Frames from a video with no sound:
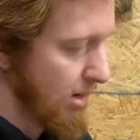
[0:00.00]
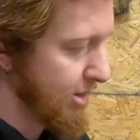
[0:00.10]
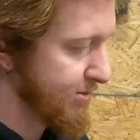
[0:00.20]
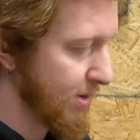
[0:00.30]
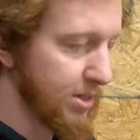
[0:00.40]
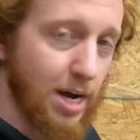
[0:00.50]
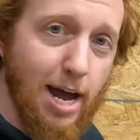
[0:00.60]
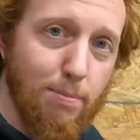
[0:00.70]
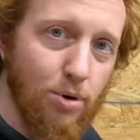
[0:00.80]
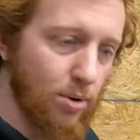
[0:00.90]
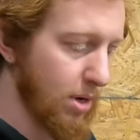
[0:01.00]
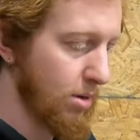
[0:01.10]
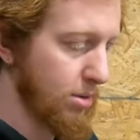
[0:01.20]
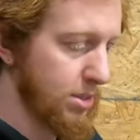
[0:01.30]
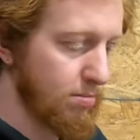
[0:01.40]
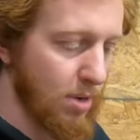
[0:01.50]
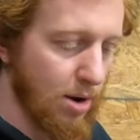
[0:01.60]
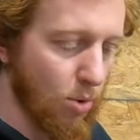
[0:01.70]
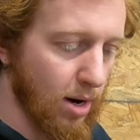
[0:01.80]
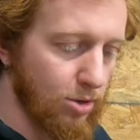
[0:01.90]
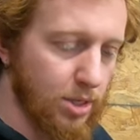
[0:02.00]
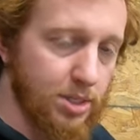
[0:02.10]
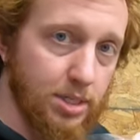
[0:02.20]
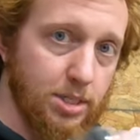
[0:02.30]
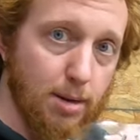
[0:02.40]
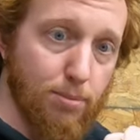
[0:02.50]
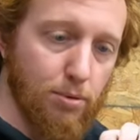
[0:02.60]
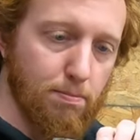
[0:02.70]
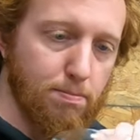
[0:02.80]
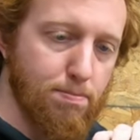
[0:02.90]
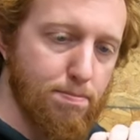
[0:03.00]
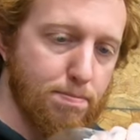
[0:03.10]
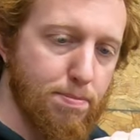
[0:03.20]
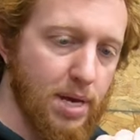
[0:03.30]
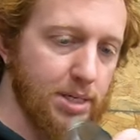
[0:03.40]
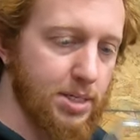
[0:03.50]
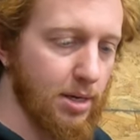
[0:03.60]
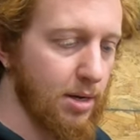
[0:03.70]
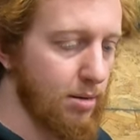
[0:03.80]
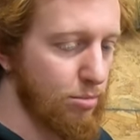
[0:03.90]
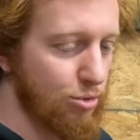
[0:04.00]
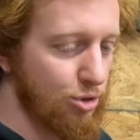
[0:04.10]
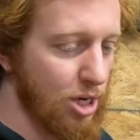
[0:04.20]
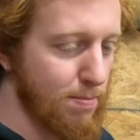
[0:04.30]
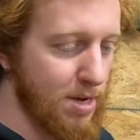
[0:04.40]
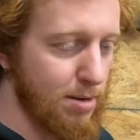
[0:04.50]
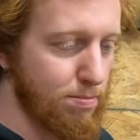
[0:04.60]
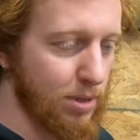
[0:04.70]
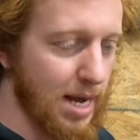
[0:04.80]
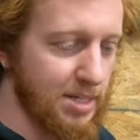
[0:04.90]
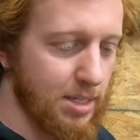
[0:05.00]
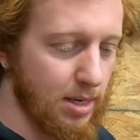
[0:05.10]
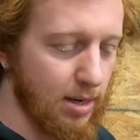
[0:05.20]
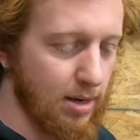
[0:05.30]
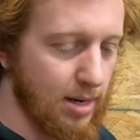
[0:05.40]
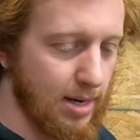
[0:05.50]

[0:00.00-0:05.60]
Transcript: As far as eye pro goes, I wear just these simple, basic, cheapy plastic